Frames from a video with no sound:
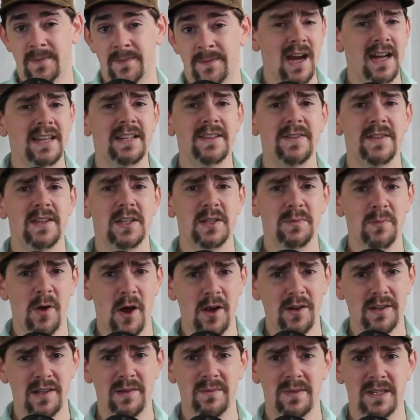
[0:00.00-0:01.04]
I did this
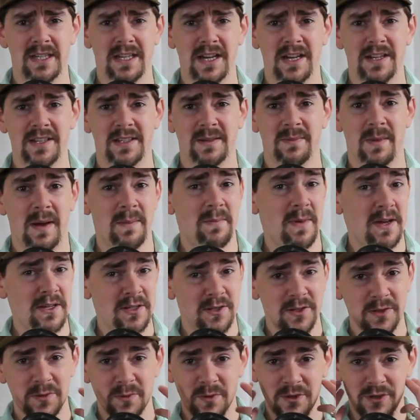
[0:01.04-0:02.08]
partly because my
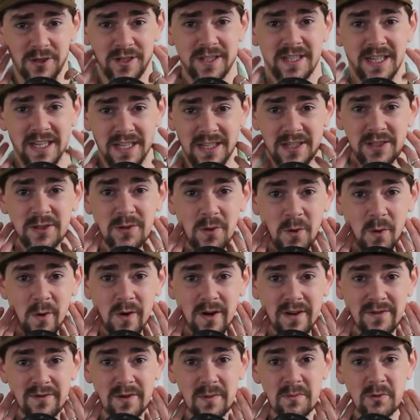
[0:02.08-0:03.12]
muscles would just get
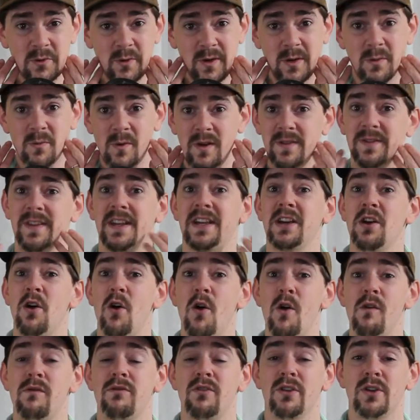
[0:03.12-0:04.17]
sore from doing one thing
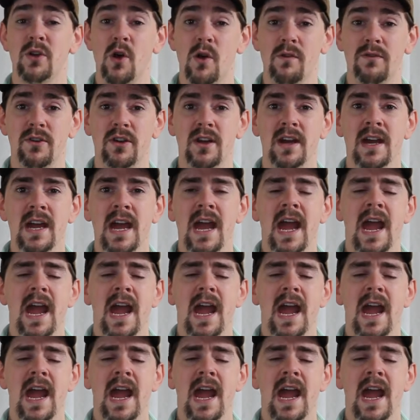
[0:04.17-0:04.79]
over and over,